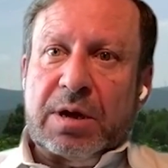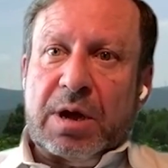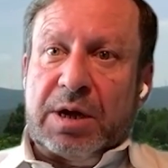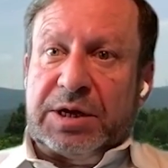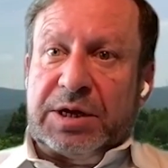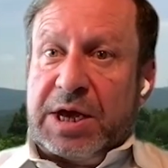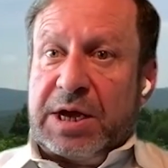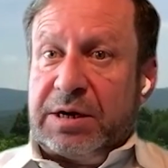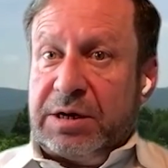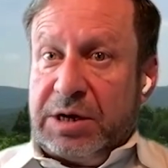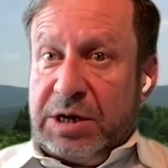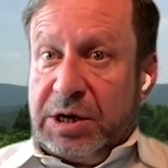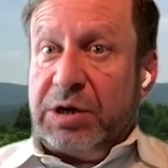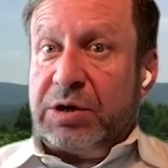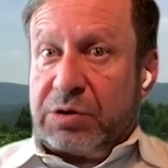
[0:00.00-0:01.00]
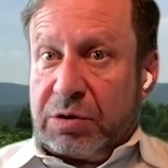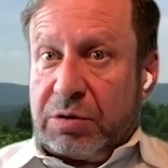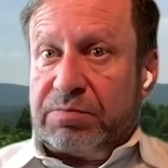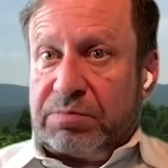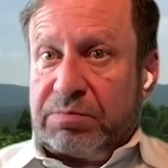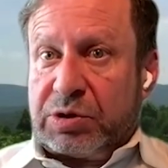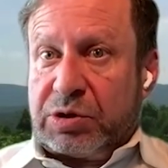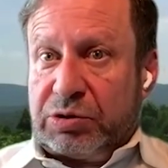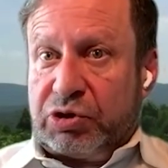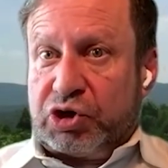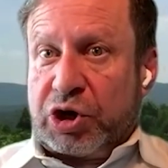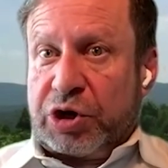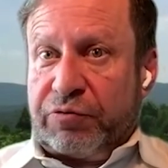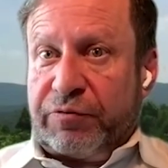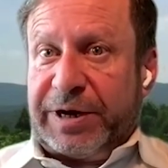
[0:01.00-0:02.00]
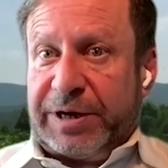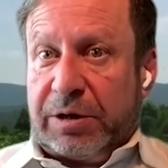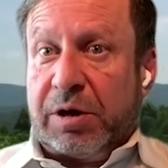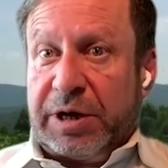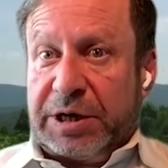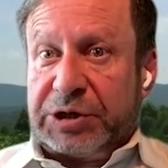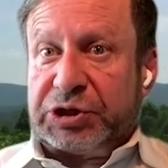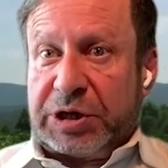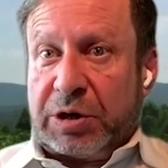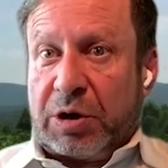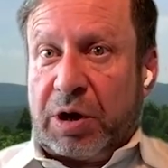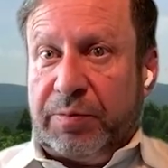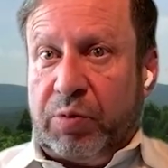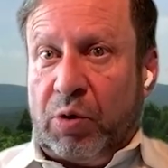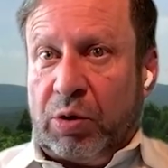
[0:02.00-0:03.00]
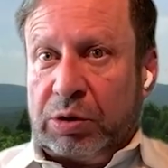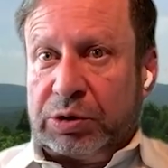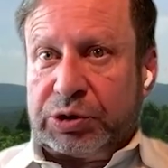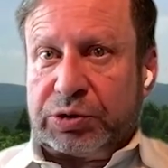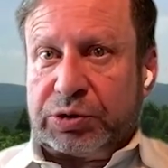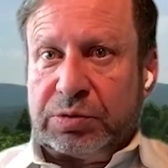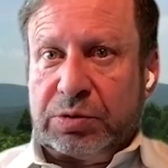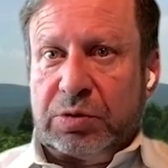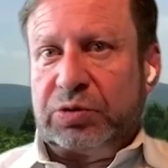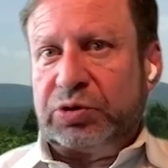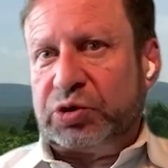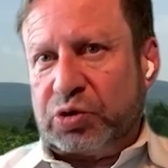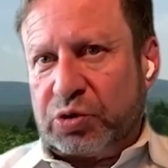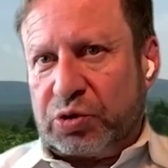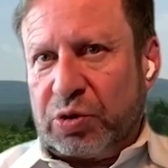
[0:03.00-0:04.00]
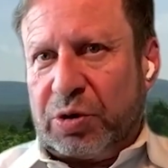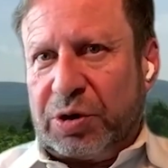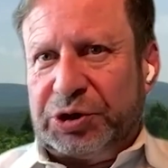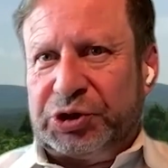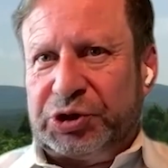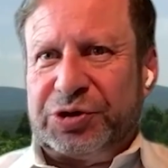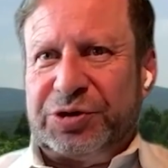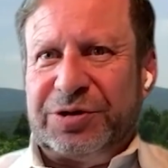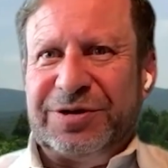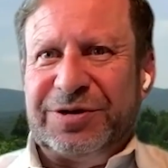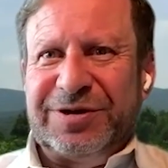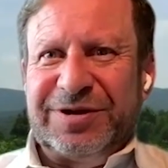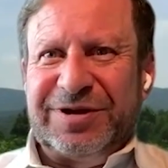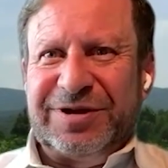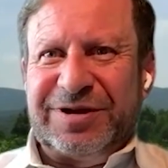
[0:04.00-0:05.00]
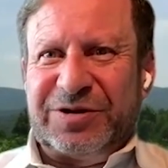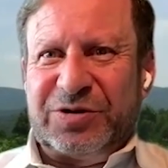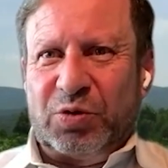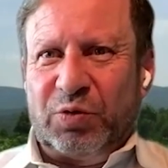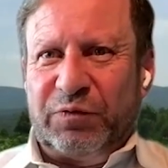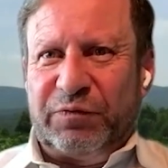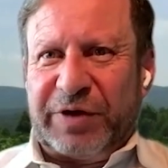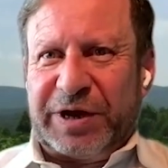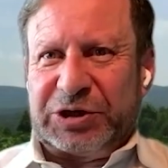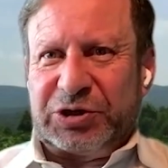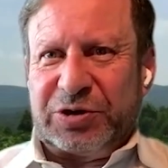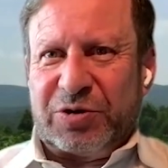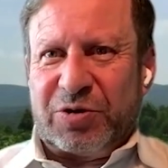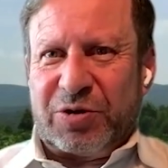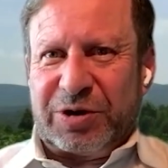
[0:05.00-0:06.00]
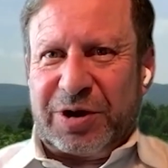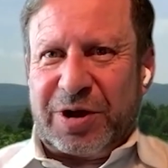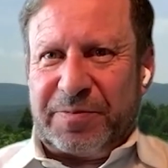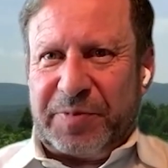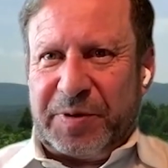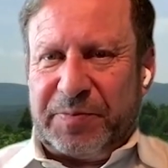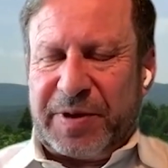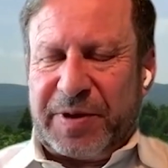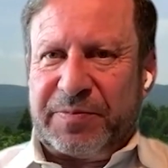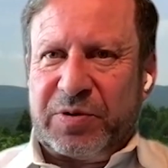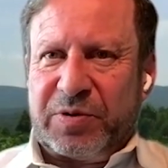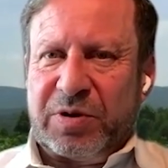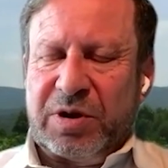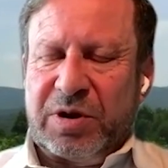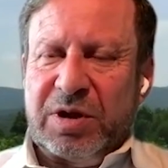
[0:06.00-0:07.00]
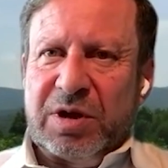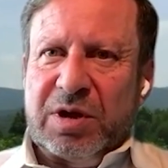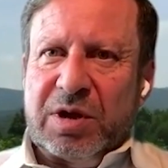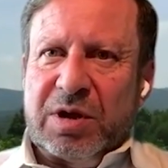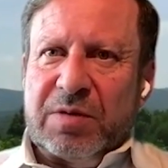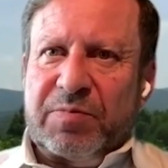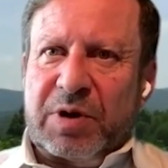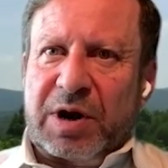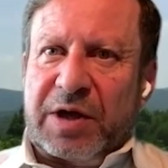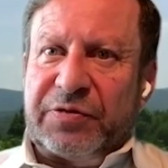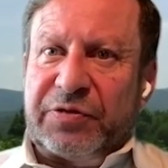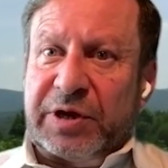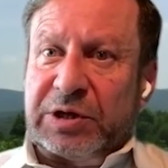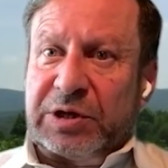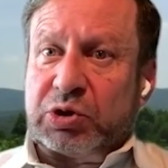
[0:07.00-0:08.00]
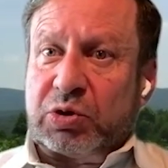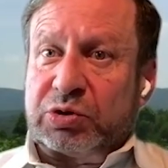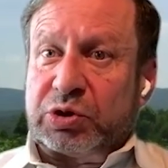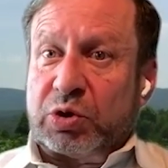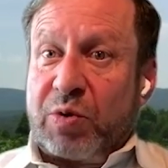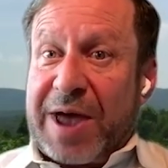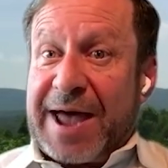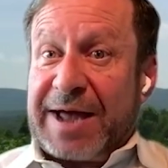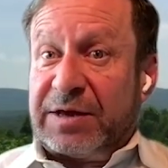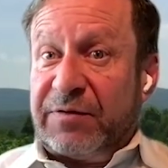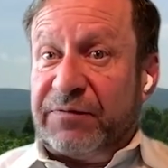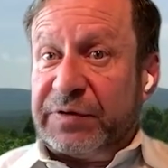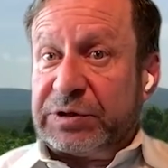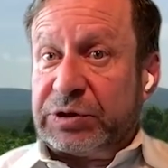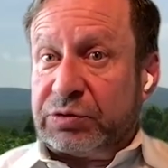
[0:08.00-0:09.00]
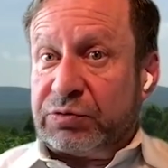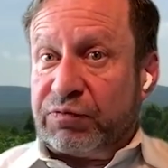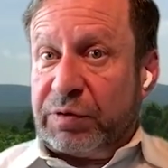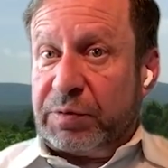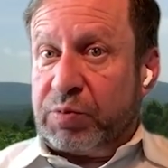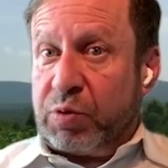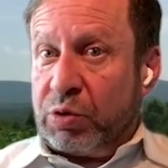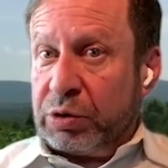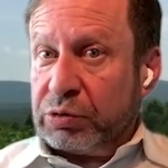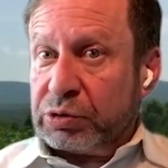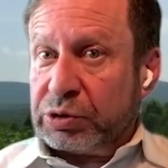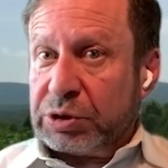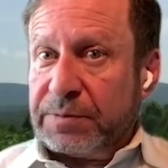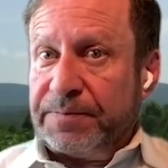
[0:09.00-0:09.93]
again, needing to generate clicks and eyeballs, circulation in an old-fashioned hard copy paper. But I think it's also activist reporters.